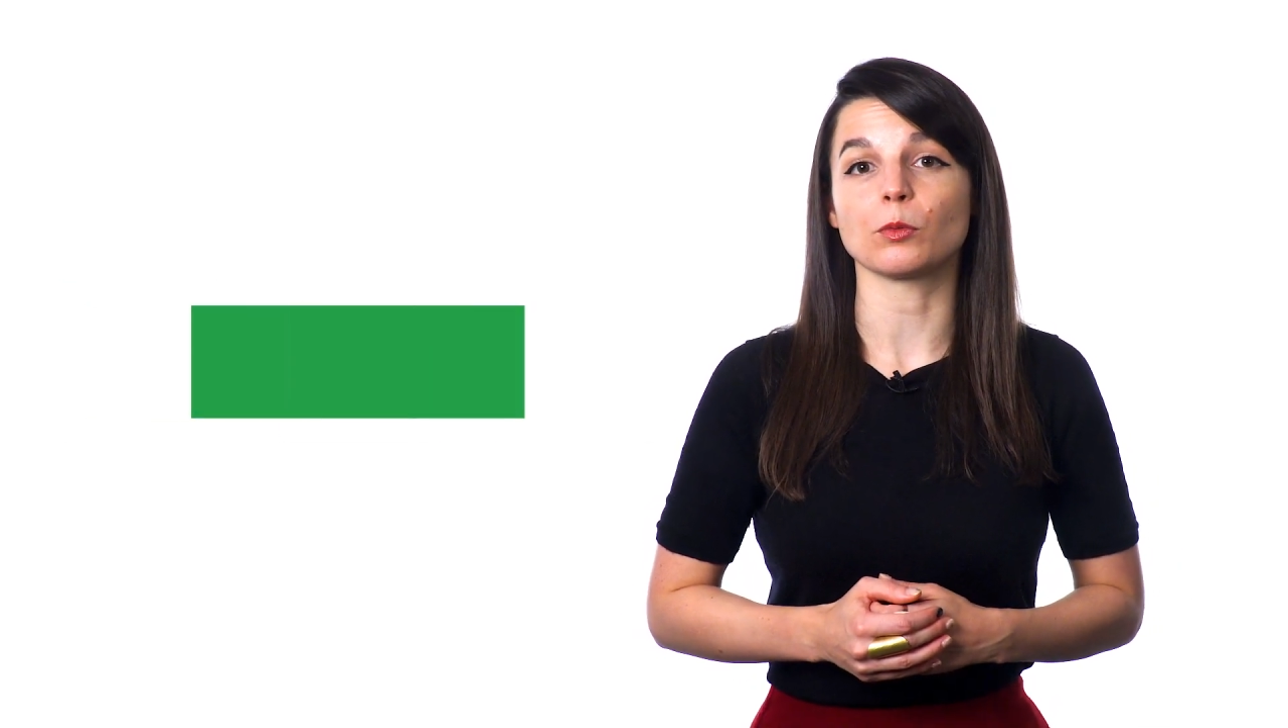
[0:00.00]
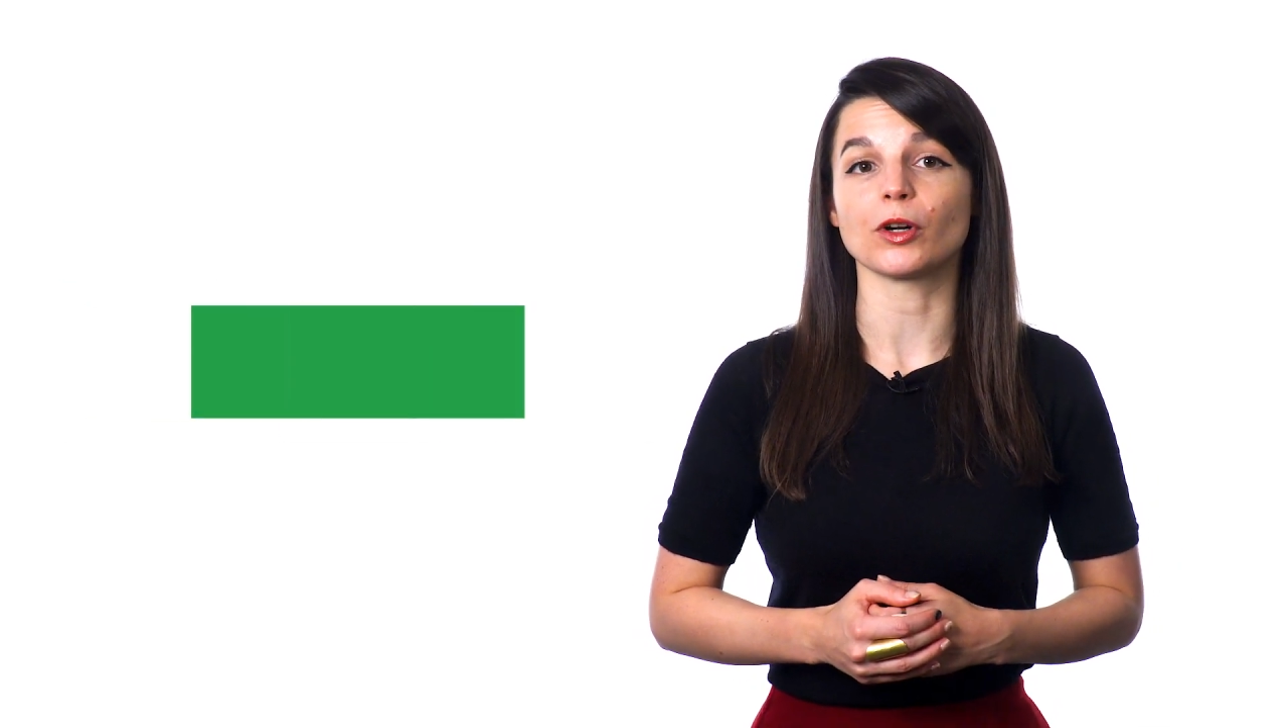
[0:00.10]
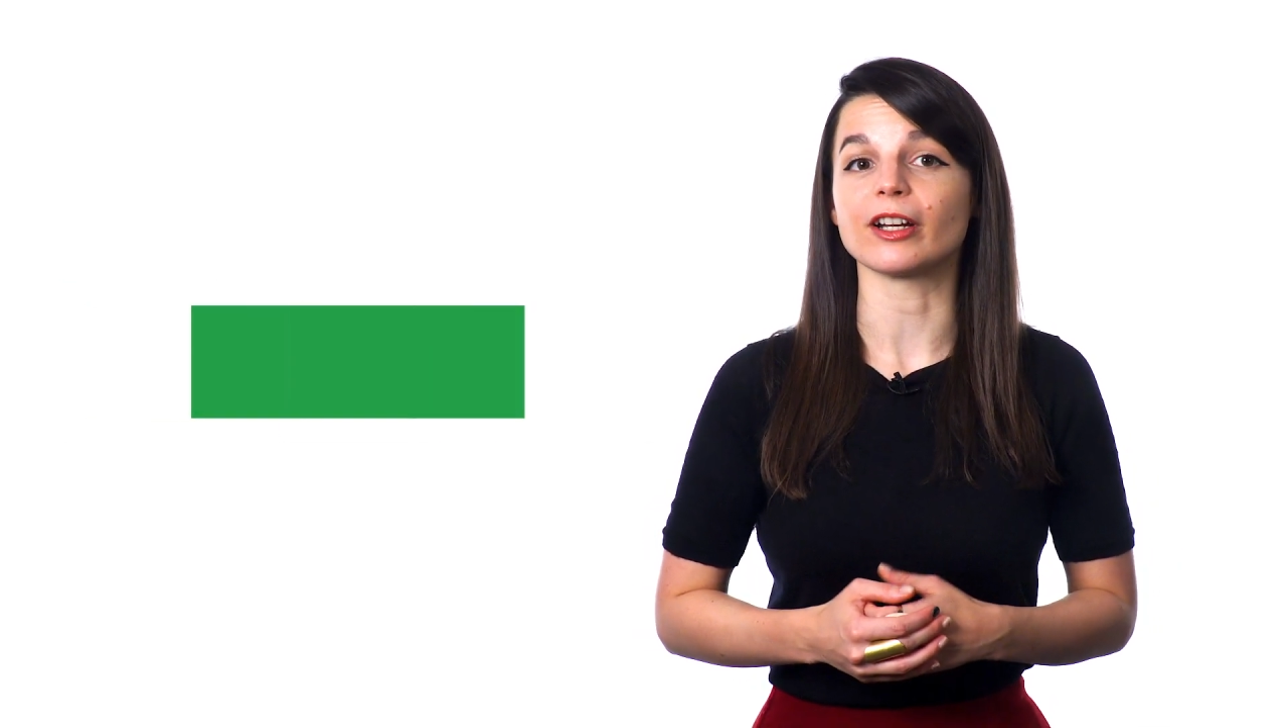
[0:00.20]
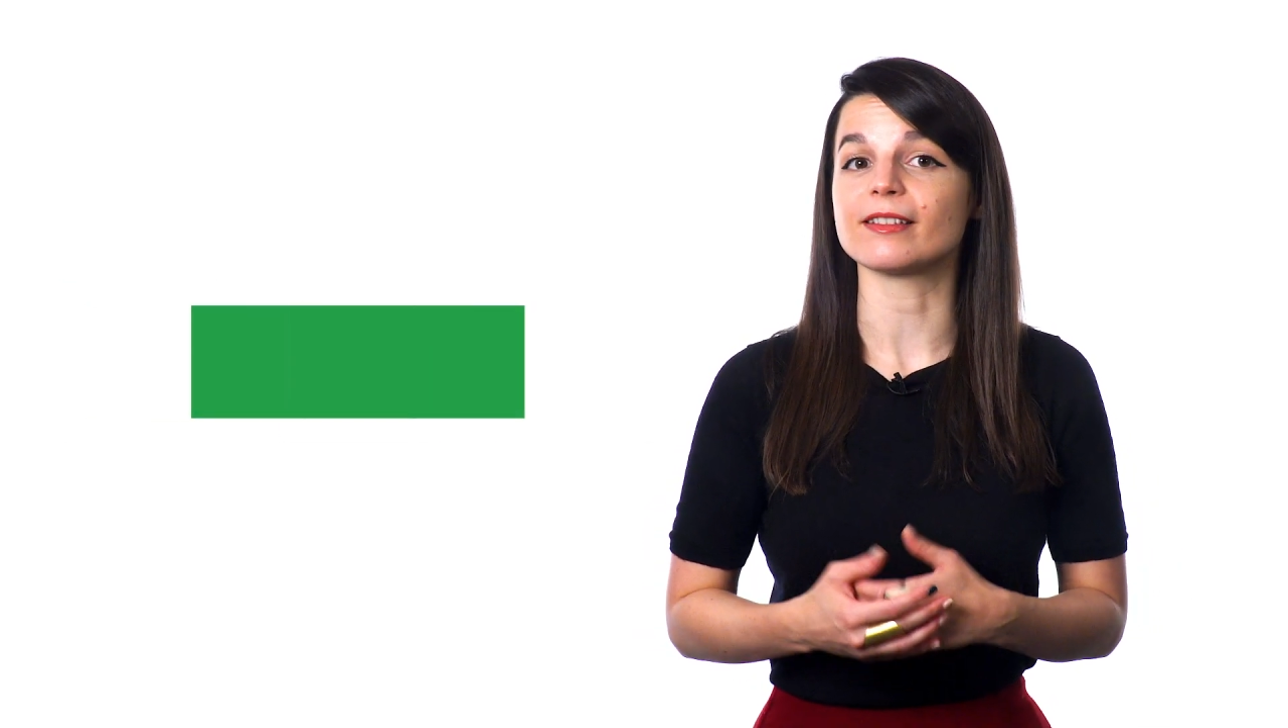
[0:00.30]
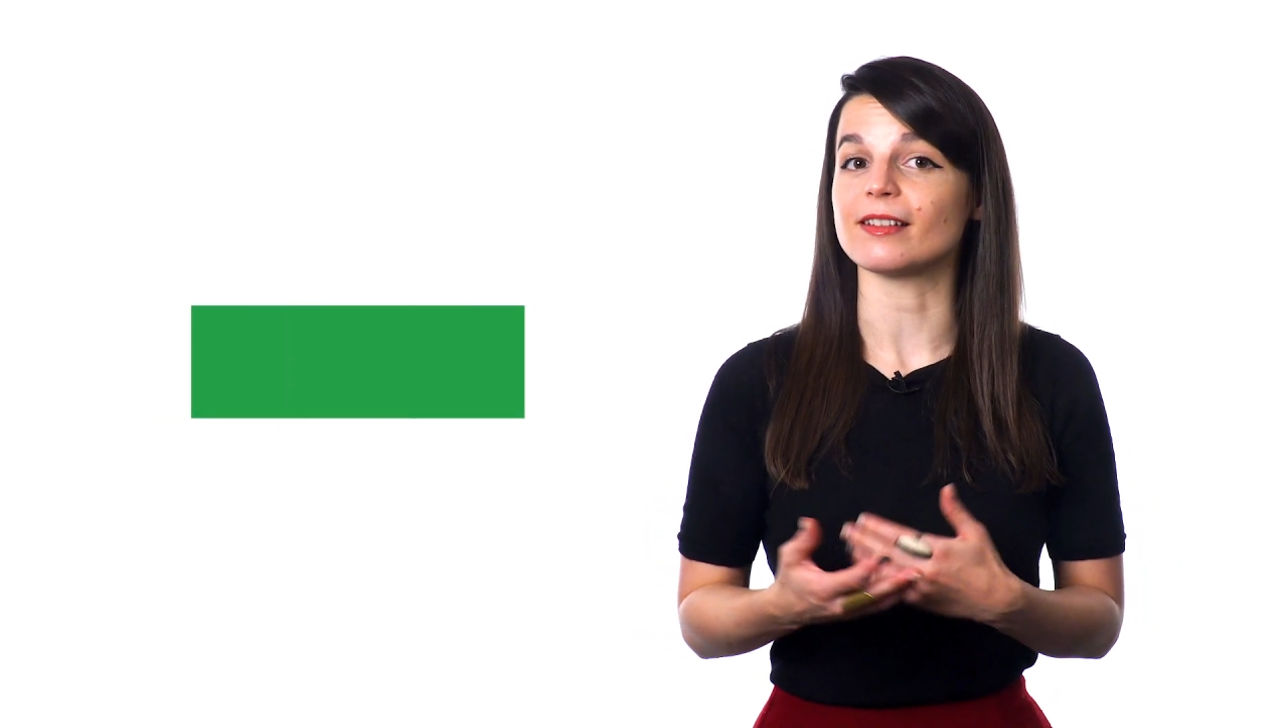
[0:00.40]

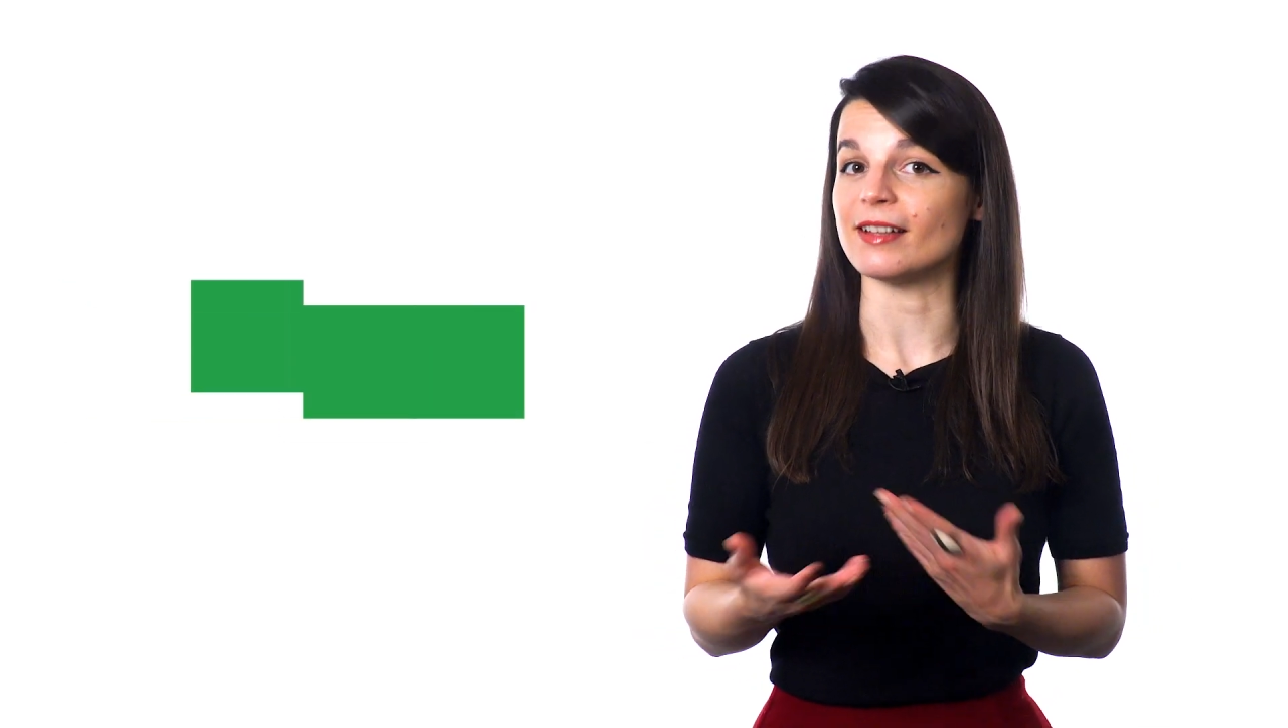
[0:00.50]
words